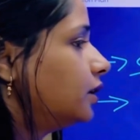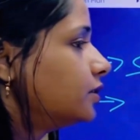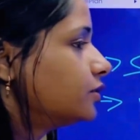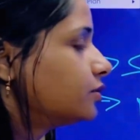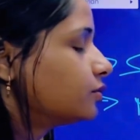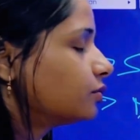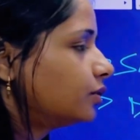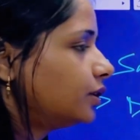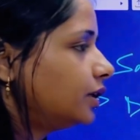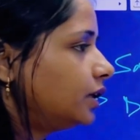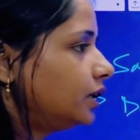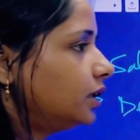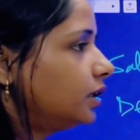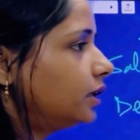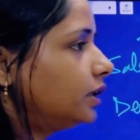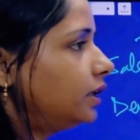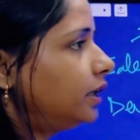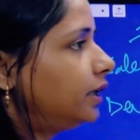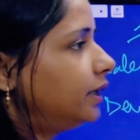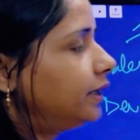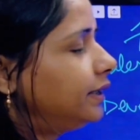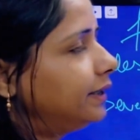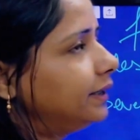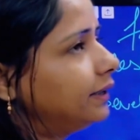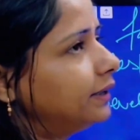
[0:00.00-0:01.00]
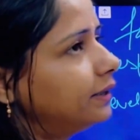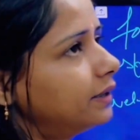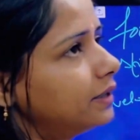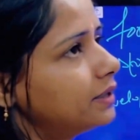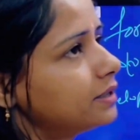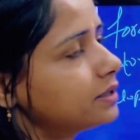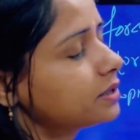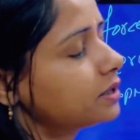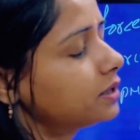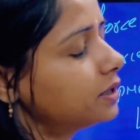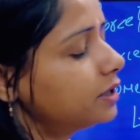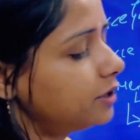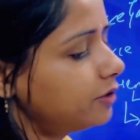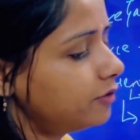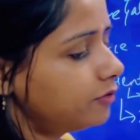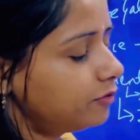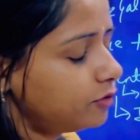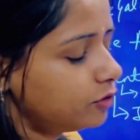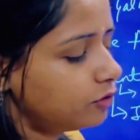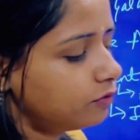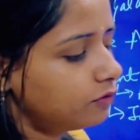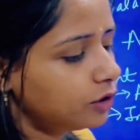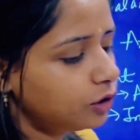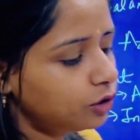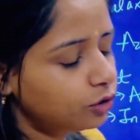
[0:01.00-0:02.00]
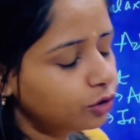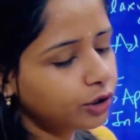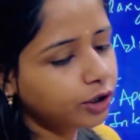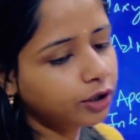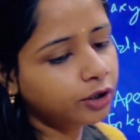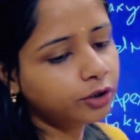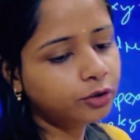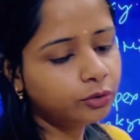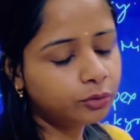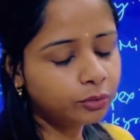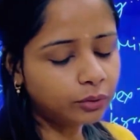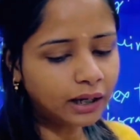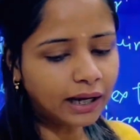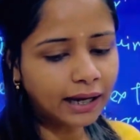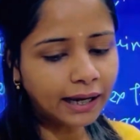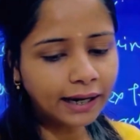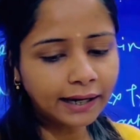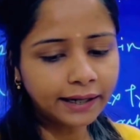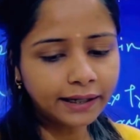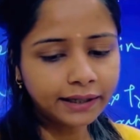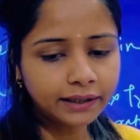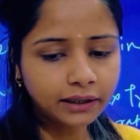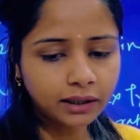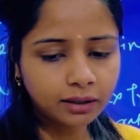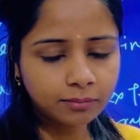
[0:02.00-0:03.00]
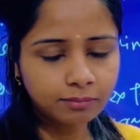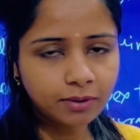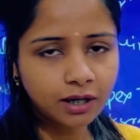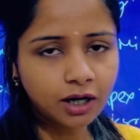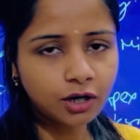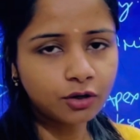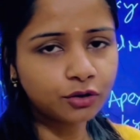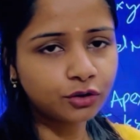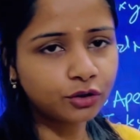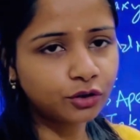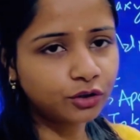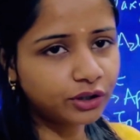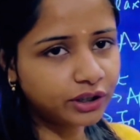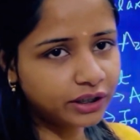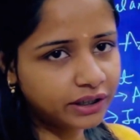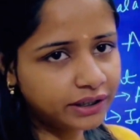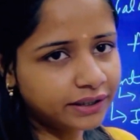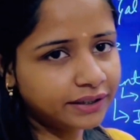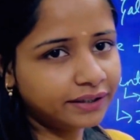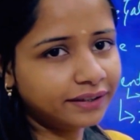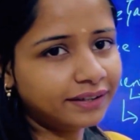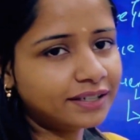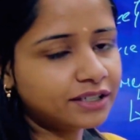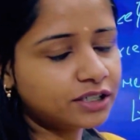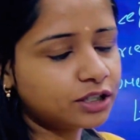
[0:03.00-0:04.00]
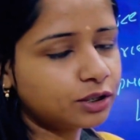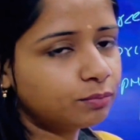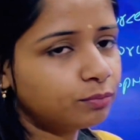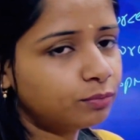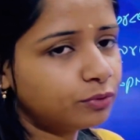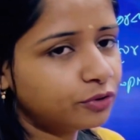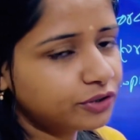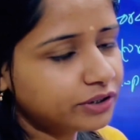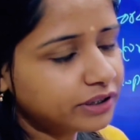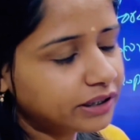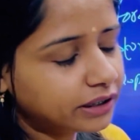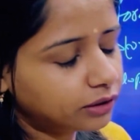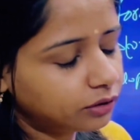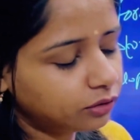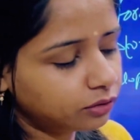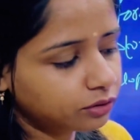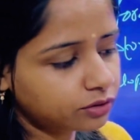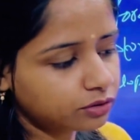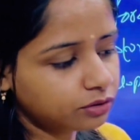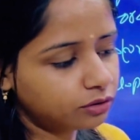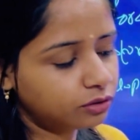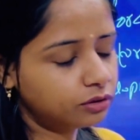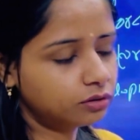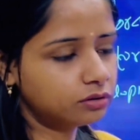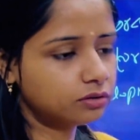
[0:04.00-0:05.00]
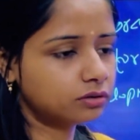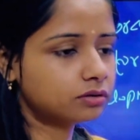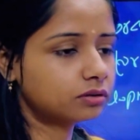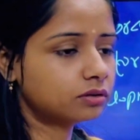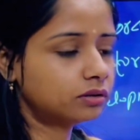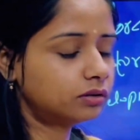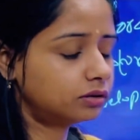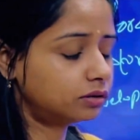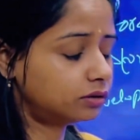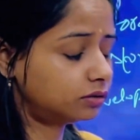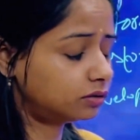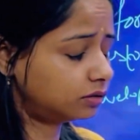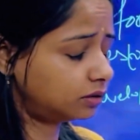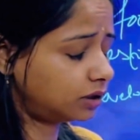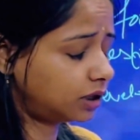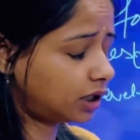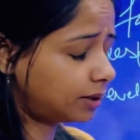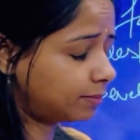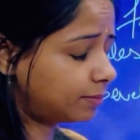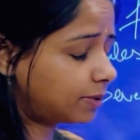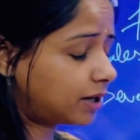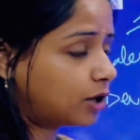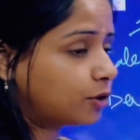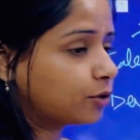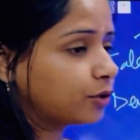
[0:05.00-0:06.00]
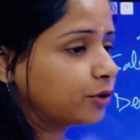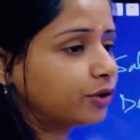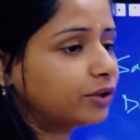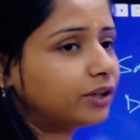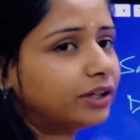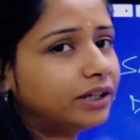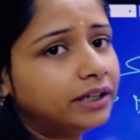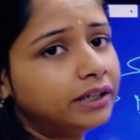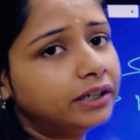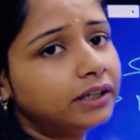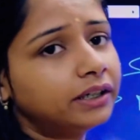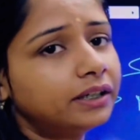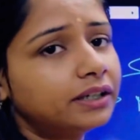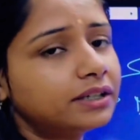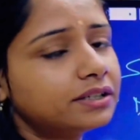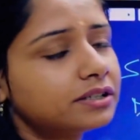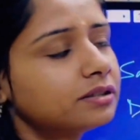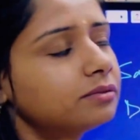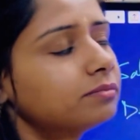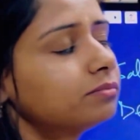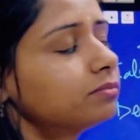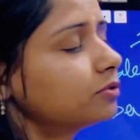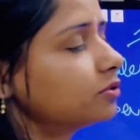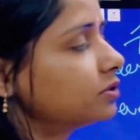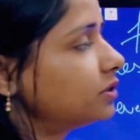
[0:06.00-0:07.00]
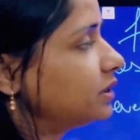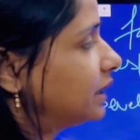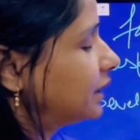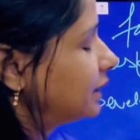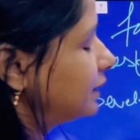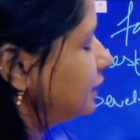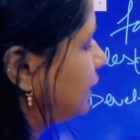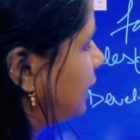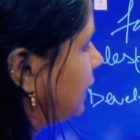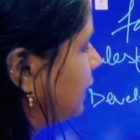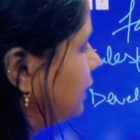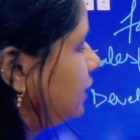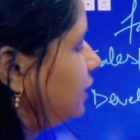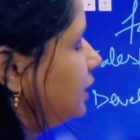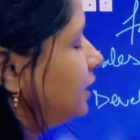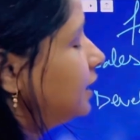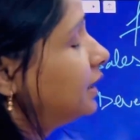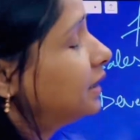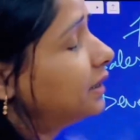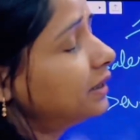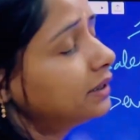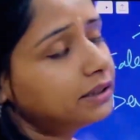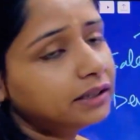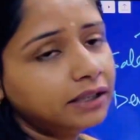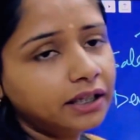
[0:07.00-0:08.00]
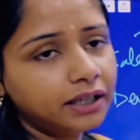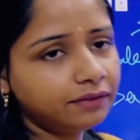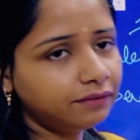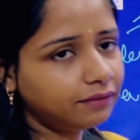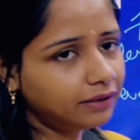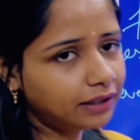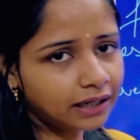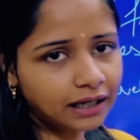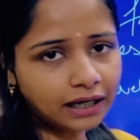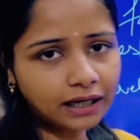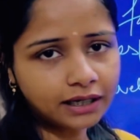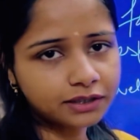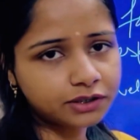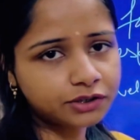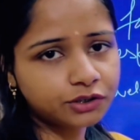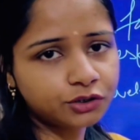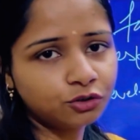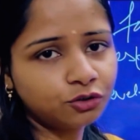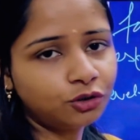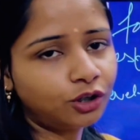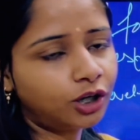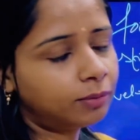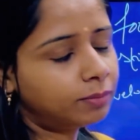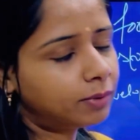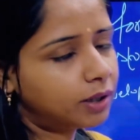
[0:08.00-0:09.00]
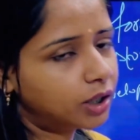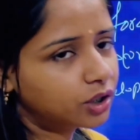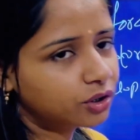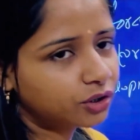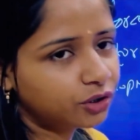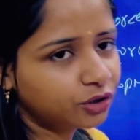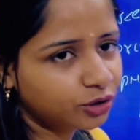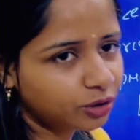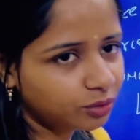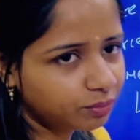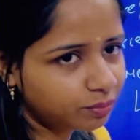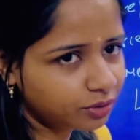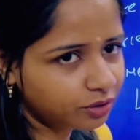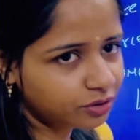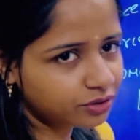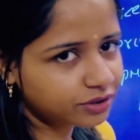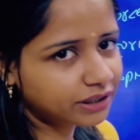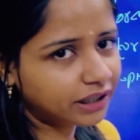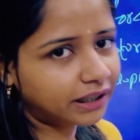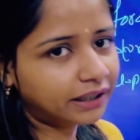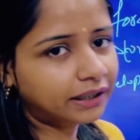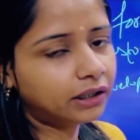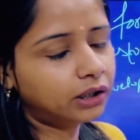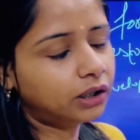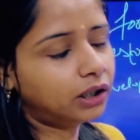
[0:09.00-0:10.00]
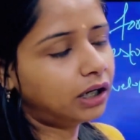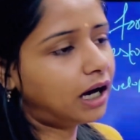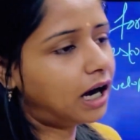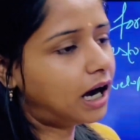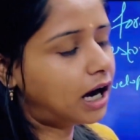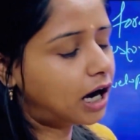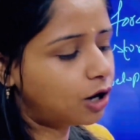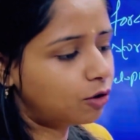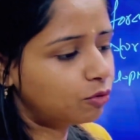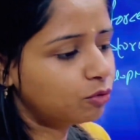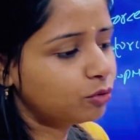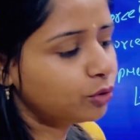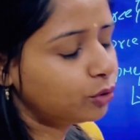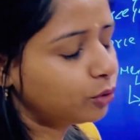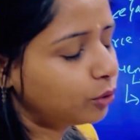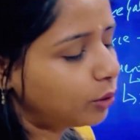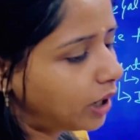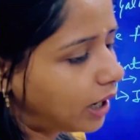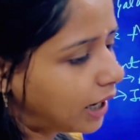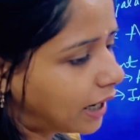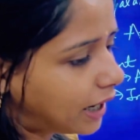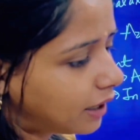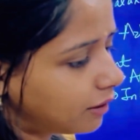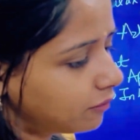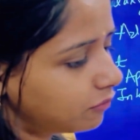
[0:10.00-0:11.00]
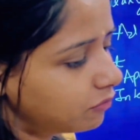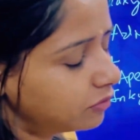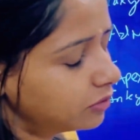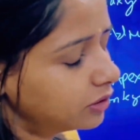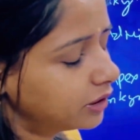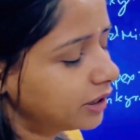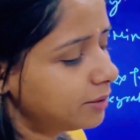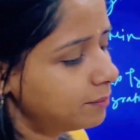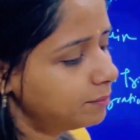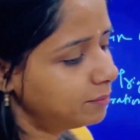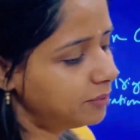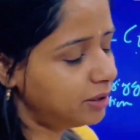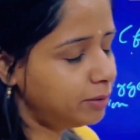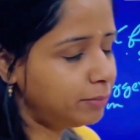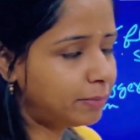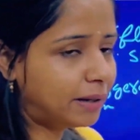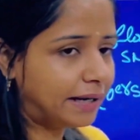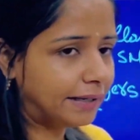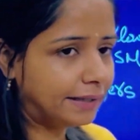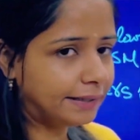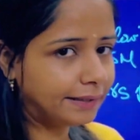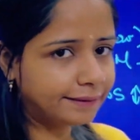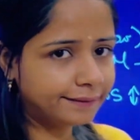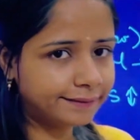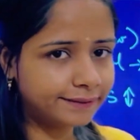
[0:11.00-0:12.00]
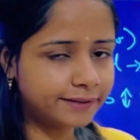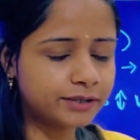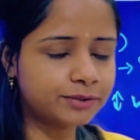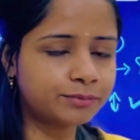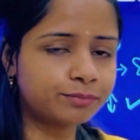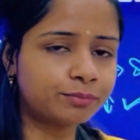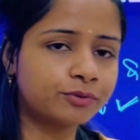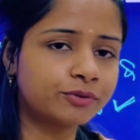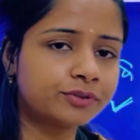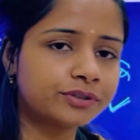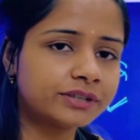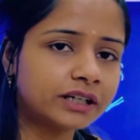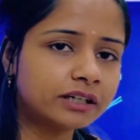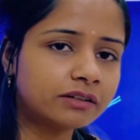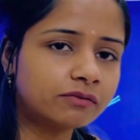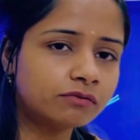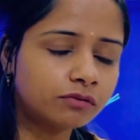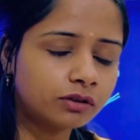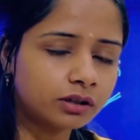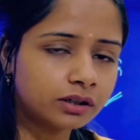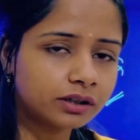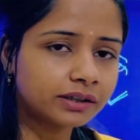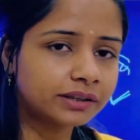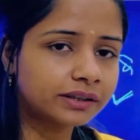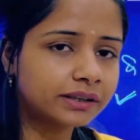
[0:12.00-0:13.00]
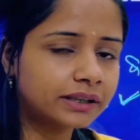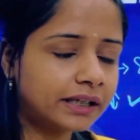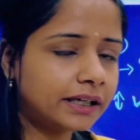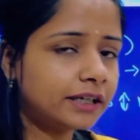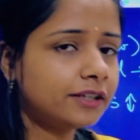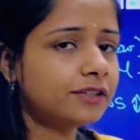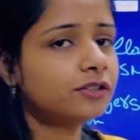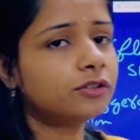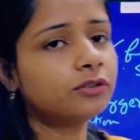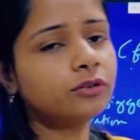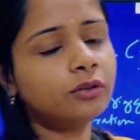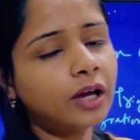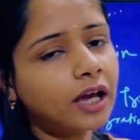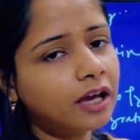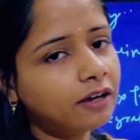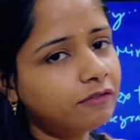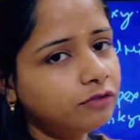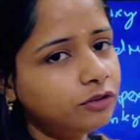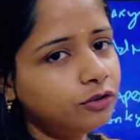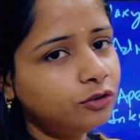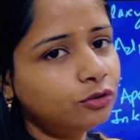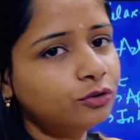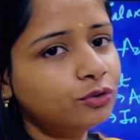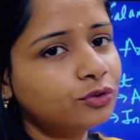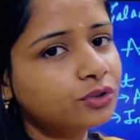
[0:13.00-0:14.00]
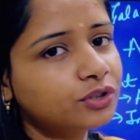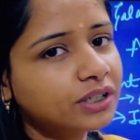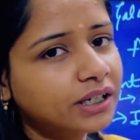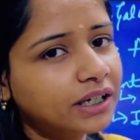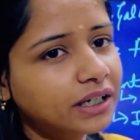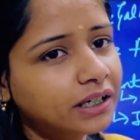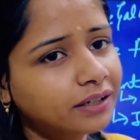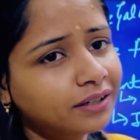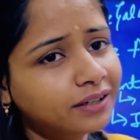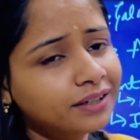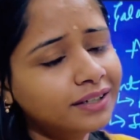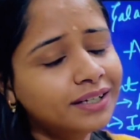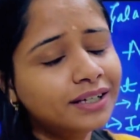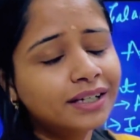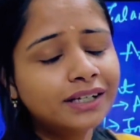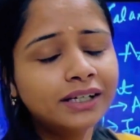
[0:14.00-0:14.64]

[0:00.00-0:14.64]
so here integration, if you will going to add about your integration project of about your integration project, then they will ask you about your project, how you have implemented this project, what things you have used here.